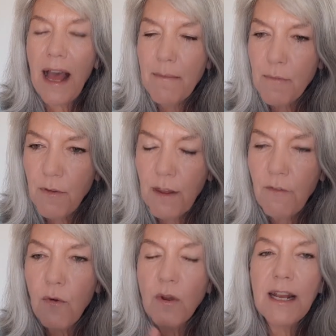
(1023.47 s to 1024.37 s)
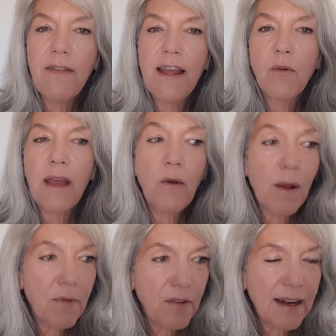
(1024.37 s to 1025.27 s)
I'm moving forward in that way, or
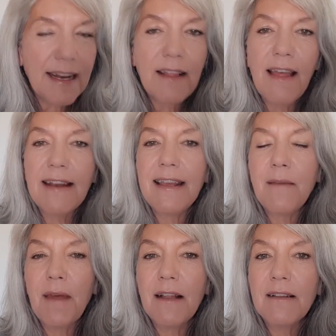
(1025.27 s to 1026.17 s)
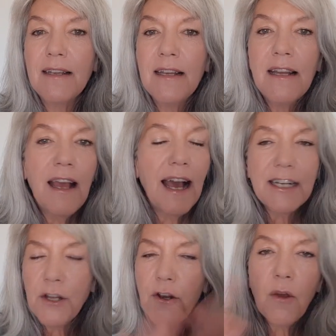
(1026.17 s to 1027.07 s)
I'm sending that email. I
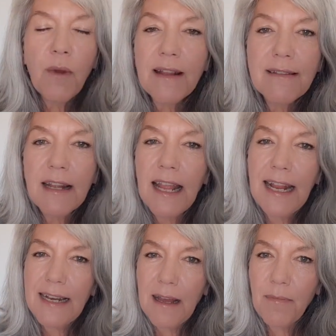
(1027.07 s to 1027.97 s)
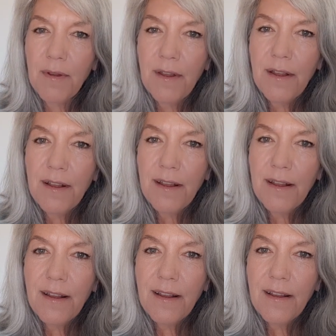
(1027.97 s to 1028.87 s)
don't know where it's going to end up.
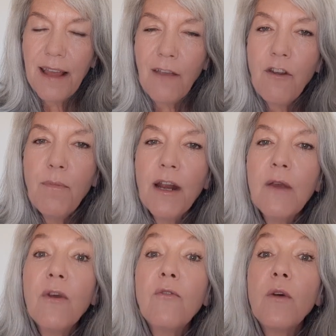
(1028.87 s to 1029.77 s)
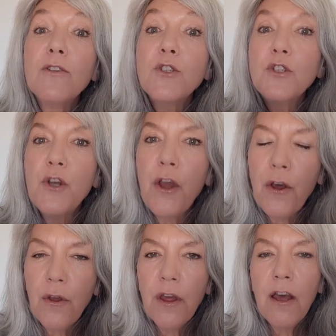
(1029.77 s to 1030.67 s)
Everybody always wants to
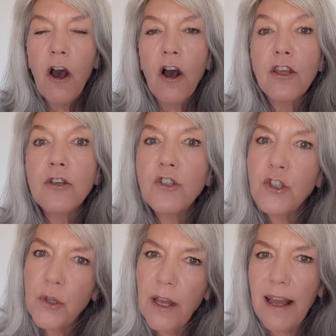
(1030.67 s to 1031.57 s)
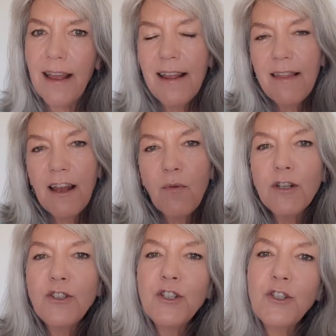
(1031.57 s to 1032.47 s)
know, are you sure that
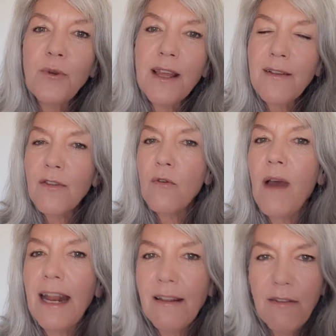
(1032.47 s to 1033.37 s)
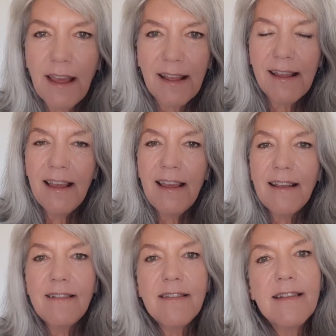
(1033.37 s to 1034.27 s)
what you're doing is the right thing?
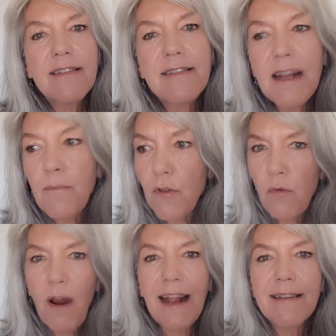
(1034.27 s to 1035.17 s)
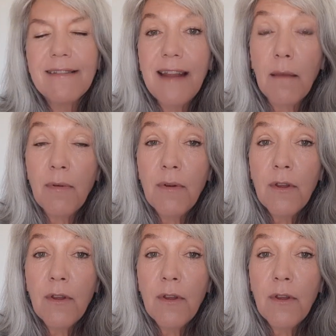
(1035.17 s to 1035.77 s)
Is this step the right step?